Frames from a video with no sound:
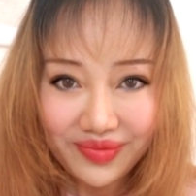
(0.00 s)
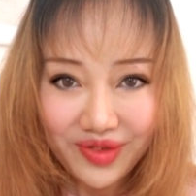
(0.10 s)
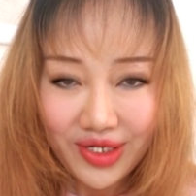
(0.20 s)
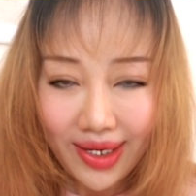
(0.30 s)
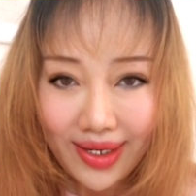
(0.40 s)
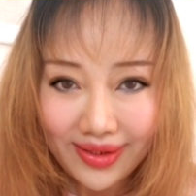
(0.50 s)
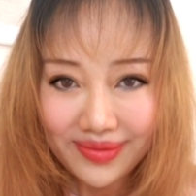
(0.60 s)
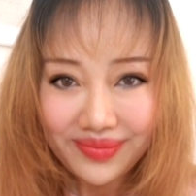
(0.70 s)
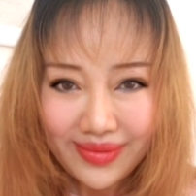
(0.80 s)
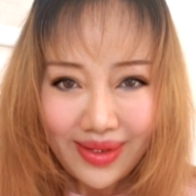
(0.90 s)
China.
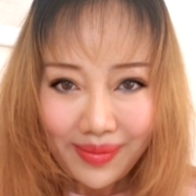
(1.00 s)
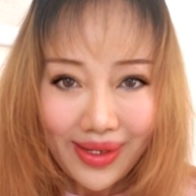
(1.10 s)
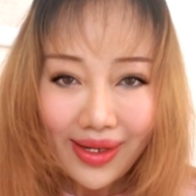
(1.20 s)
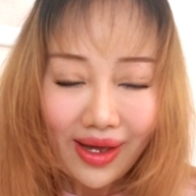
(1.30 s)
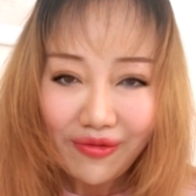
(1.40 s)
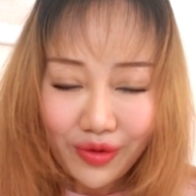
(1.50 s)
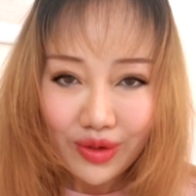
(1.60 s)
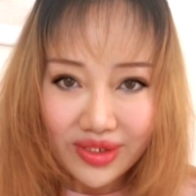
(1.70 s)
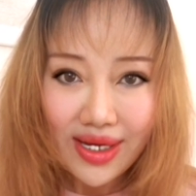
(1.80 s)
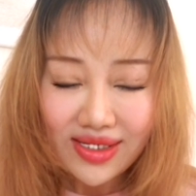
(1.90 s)
But of
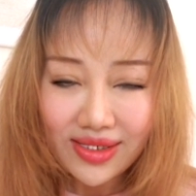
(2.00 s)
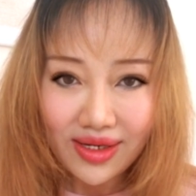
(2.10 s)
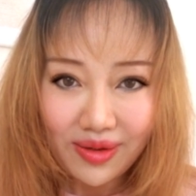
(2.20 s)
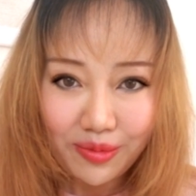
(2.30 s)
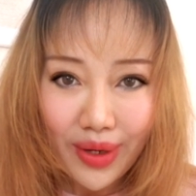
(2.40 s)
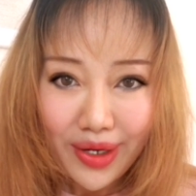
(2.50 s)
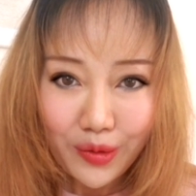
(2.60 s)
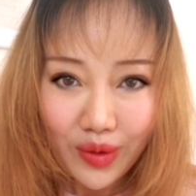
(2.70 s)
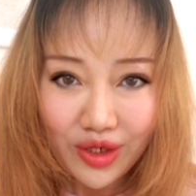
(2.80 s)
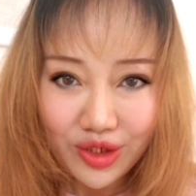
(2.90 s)
course, that's a
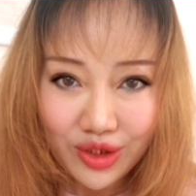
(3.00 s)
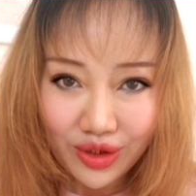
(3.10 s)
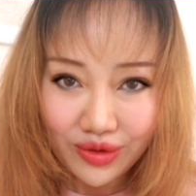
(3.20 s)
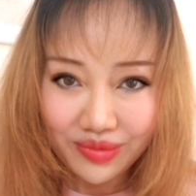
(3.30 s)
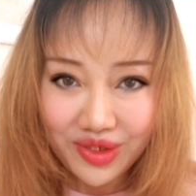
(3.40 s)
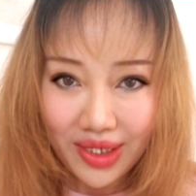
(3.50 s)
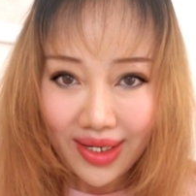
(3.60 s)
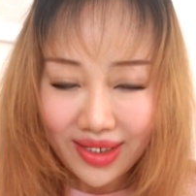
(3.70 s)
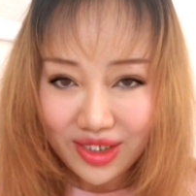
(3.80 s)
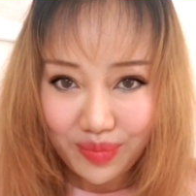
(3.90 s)
brainwash to
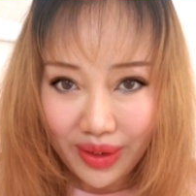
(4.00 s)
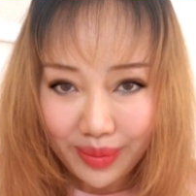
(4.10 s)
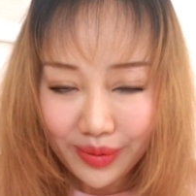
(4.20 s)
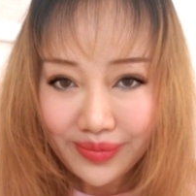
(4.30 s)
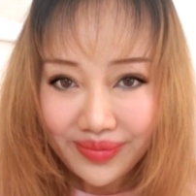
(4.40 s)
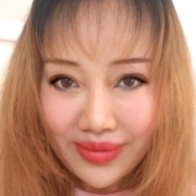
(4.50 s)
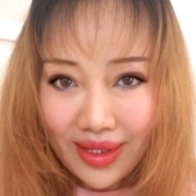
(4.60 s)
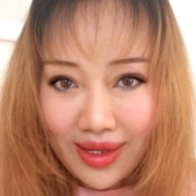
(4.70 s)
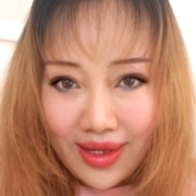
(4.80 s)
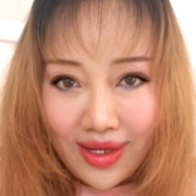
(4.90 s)
Chinese people,
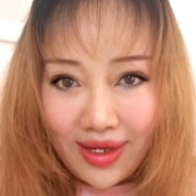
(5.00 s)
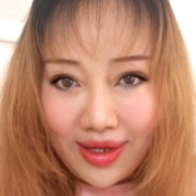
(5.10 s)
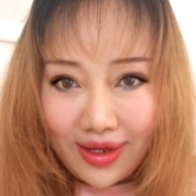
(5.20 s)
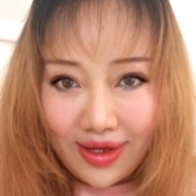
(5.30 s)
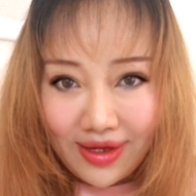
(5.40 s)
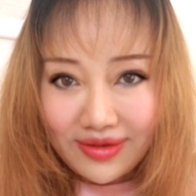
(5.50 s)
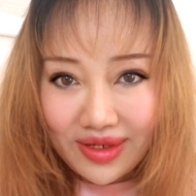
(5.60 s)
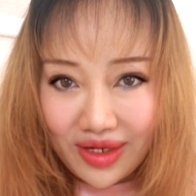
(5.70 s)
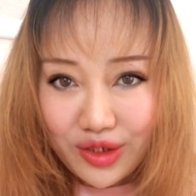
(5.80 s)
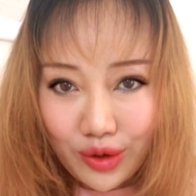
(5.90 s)
and
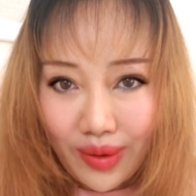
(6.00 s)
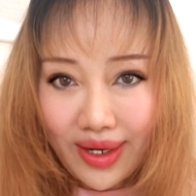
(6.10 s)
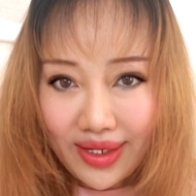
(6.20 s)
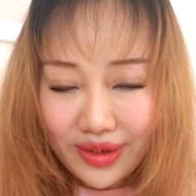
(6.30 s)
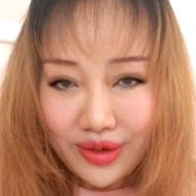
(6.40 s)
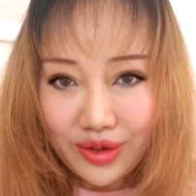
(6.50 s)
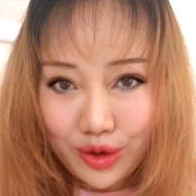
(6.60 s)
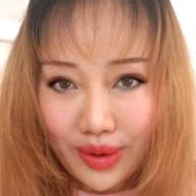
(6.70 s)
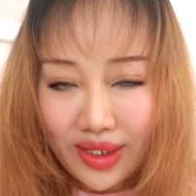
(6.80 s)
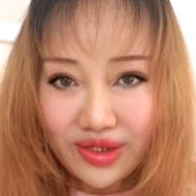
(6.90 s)
they try to
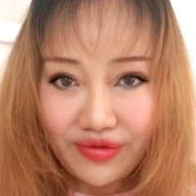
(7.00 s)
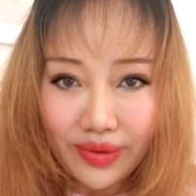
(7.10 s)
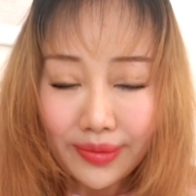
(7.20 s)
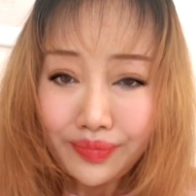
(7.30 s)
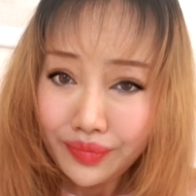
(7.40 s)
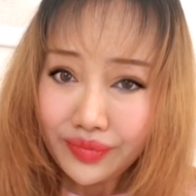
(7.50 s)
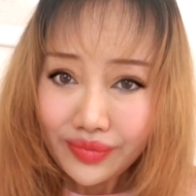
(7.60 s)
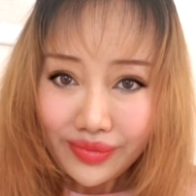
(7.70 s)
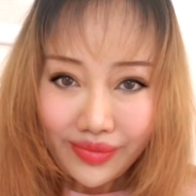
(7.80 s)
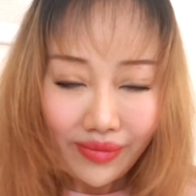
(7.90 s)
transfer.
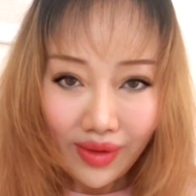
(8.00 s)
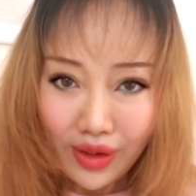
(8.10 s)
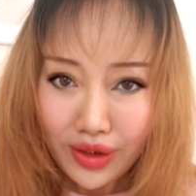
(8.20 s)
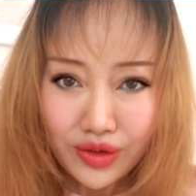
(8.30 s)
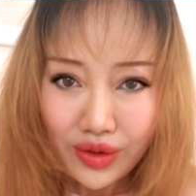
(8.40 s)
Because